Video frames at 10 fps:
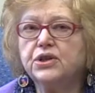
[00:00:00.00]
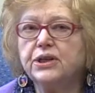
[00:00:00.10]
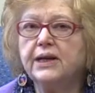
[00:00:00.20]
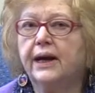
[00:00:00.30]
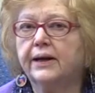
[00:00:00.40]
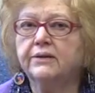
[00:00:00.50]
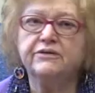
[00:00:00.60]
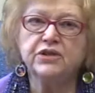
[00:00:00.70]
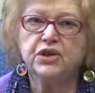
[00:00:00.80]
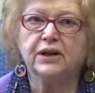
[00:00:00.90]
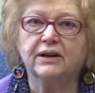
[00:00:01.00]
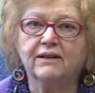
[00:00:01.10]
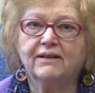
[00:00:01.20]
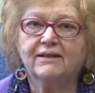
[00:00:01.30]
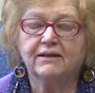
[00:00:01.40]
she had a vision,
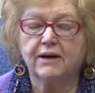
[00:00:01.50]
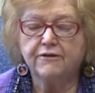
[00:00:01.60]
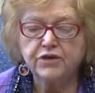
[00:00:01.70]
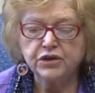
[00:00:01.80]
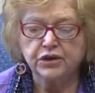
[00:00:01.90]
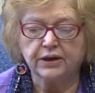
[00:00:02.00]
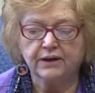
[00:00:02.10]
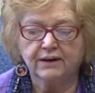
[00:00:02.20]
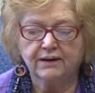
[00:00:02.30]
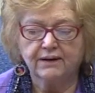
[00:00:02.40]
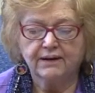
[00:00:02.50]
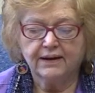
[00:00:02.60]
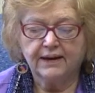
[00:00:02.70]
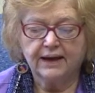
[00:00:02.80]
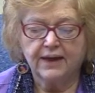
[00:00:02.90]
a vision,
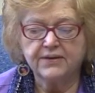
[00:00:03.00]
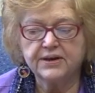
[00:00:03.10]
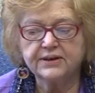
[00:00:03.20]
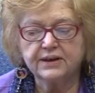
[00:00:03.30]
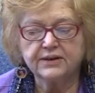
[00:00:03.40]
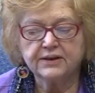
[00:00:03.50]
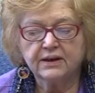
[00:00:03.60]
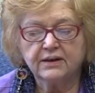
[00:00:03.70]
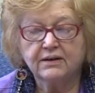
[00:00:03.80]
and this is